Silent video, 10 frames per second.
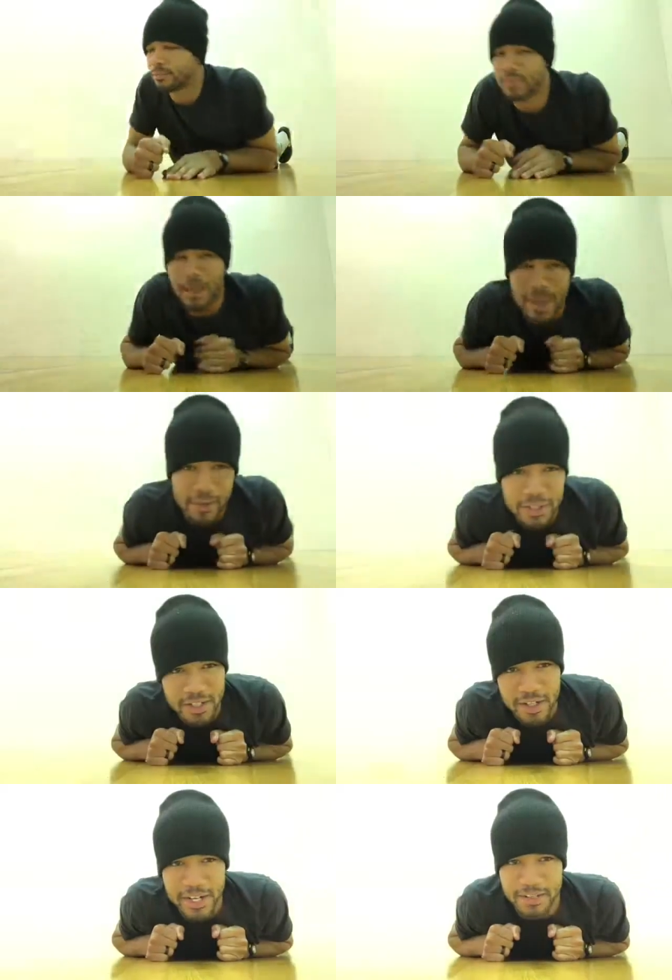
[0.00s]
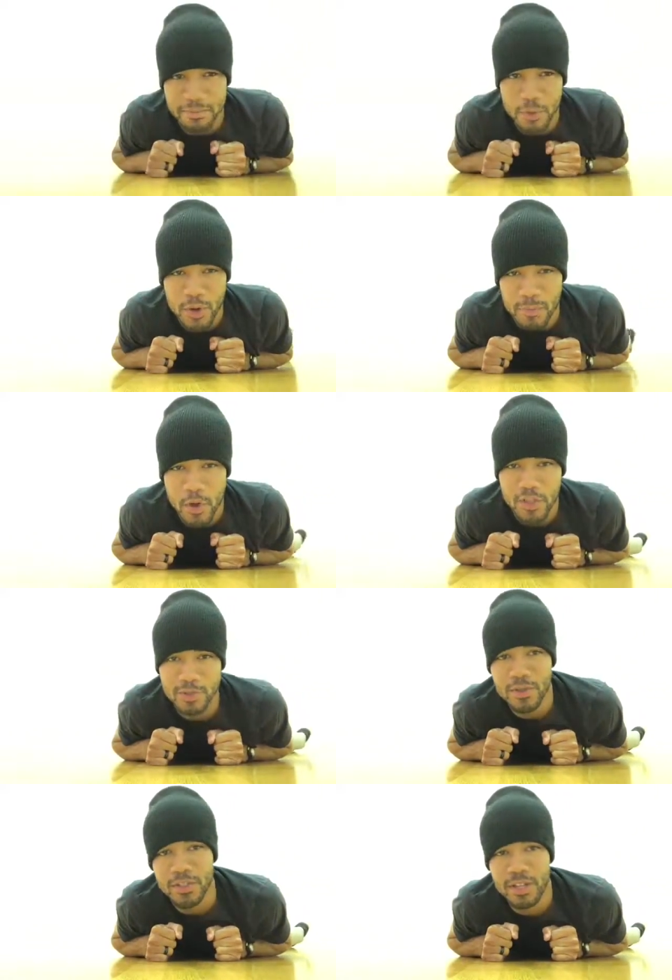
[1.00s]
I'm not really good at doing
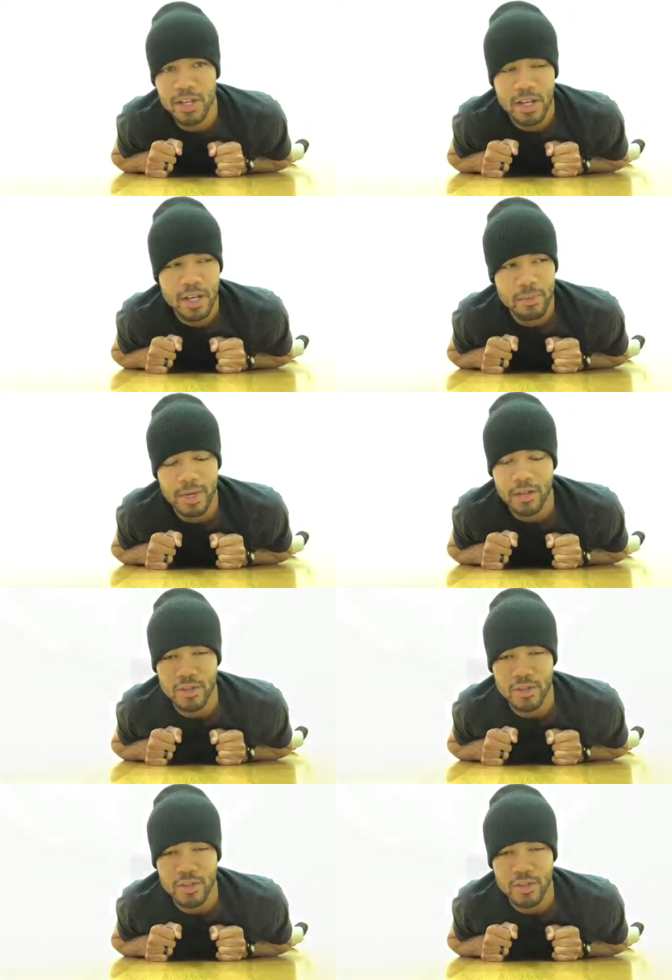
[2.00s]
multiples, but I'll